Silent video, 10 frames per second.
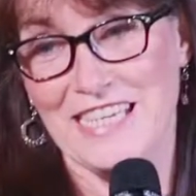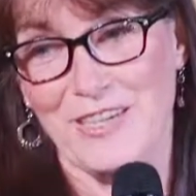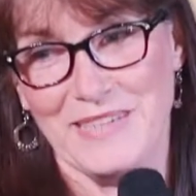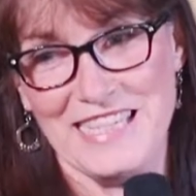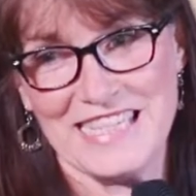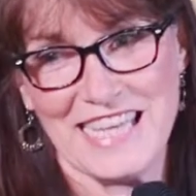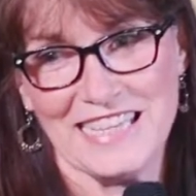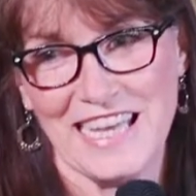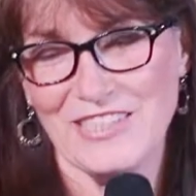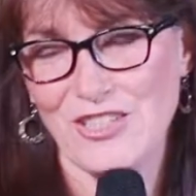thinking when he
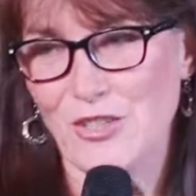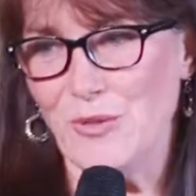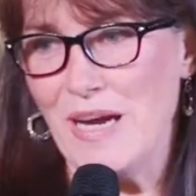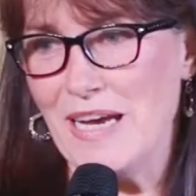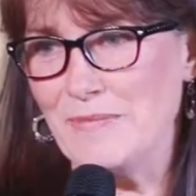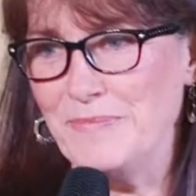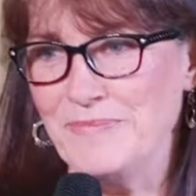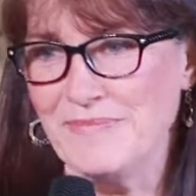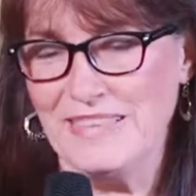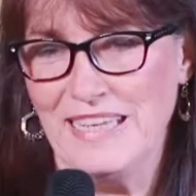said that. You know. Um,
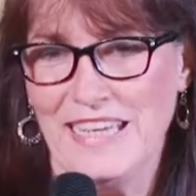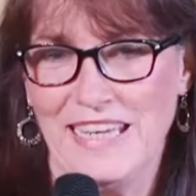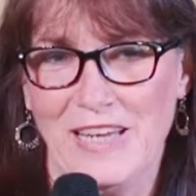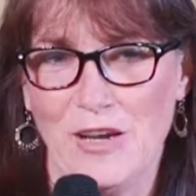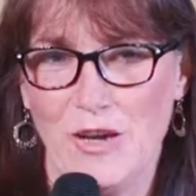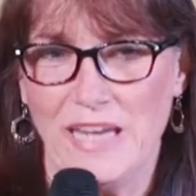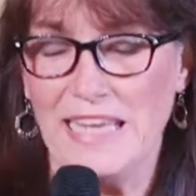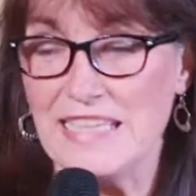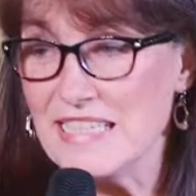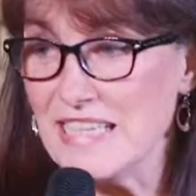
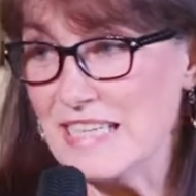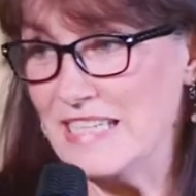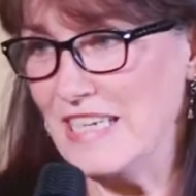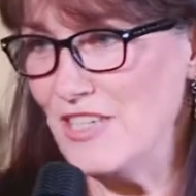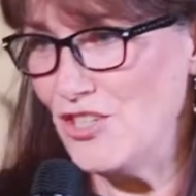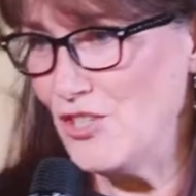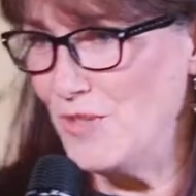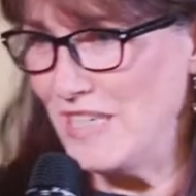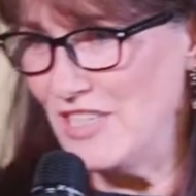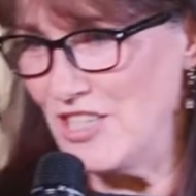in the 60s, you
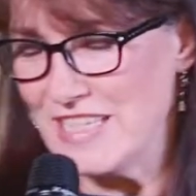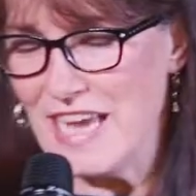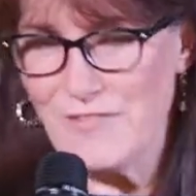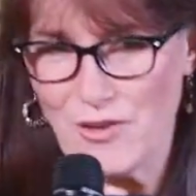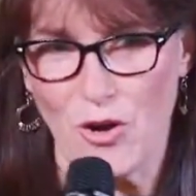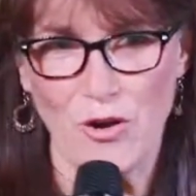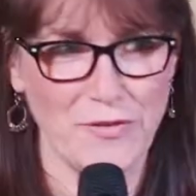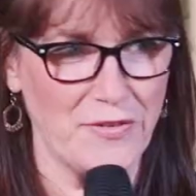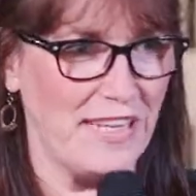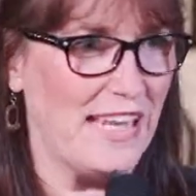didn't just have your
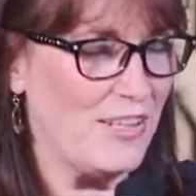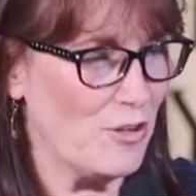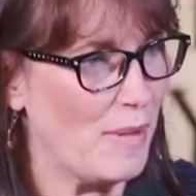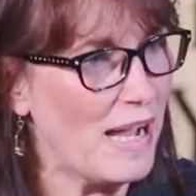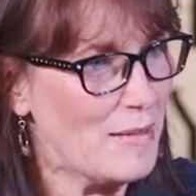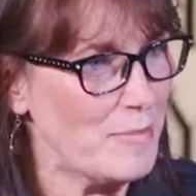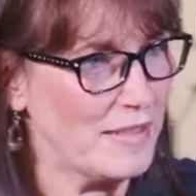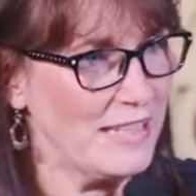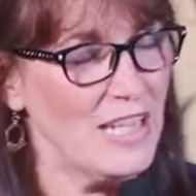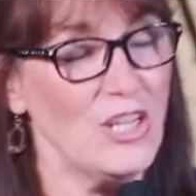offering and your
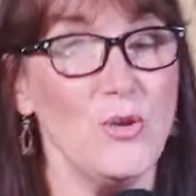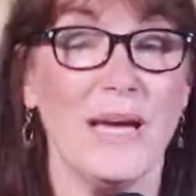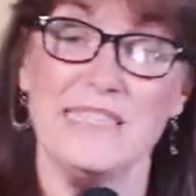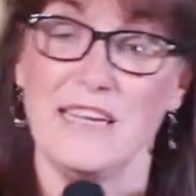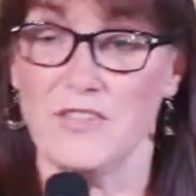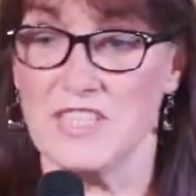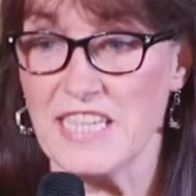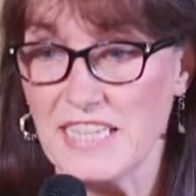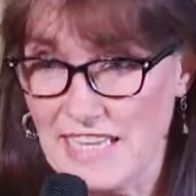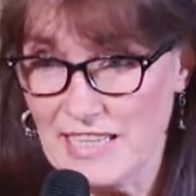Bible, you had to have your
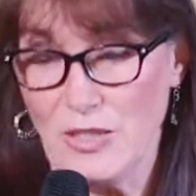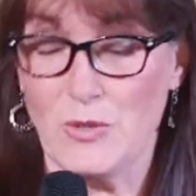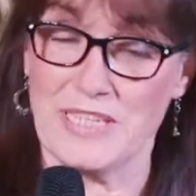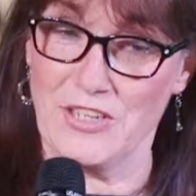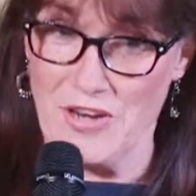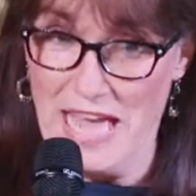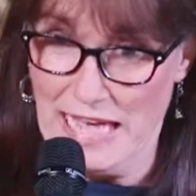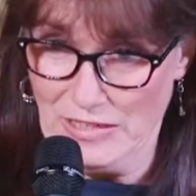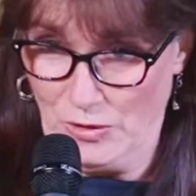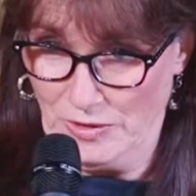Sunday clothes and your
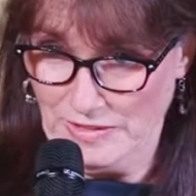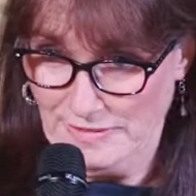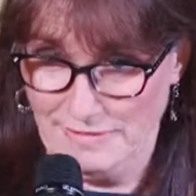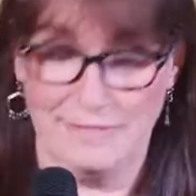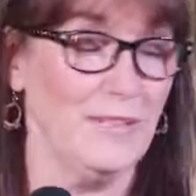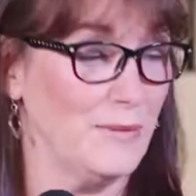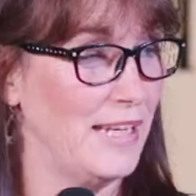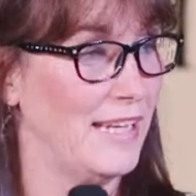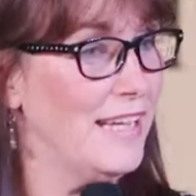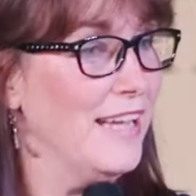hat on
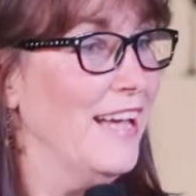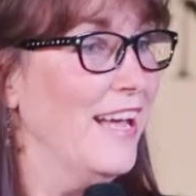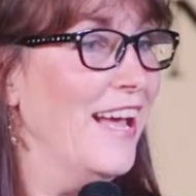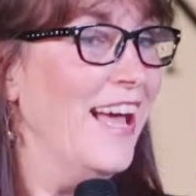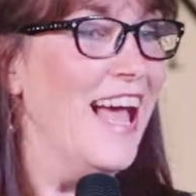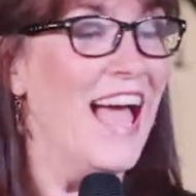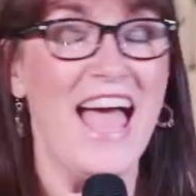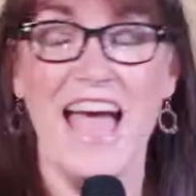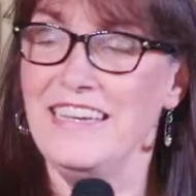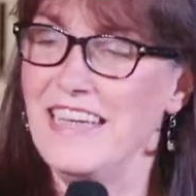okay?
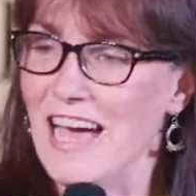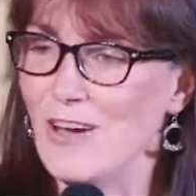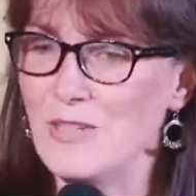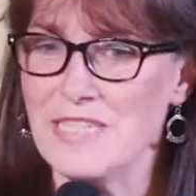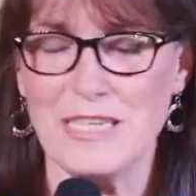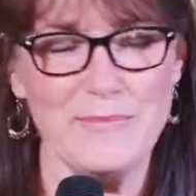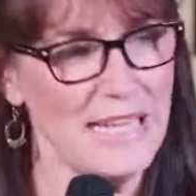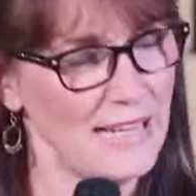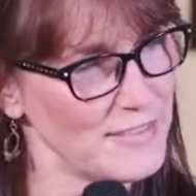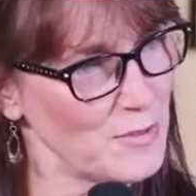And now you seem to
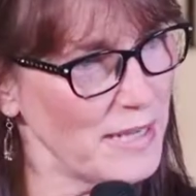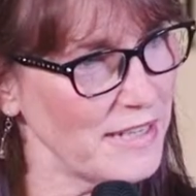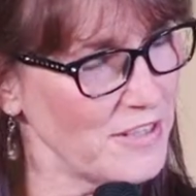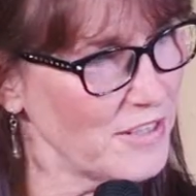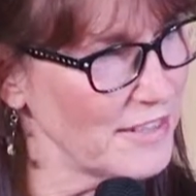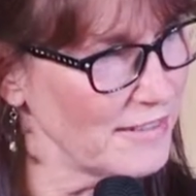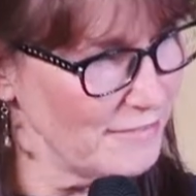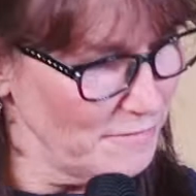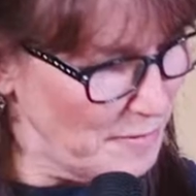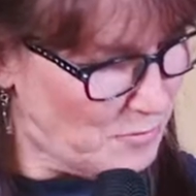have to wear your
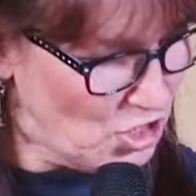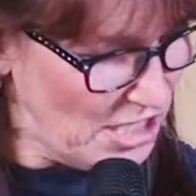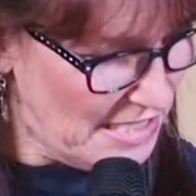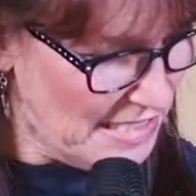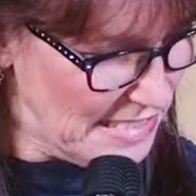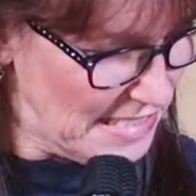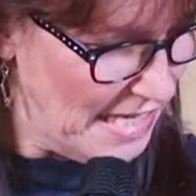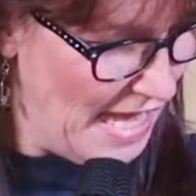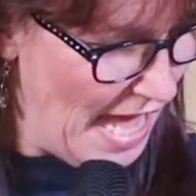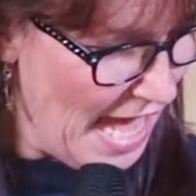ripped jeans
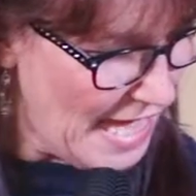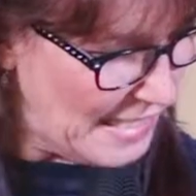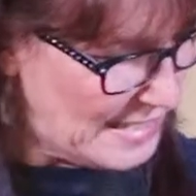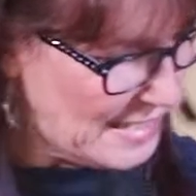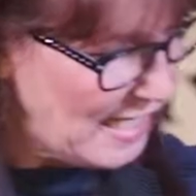and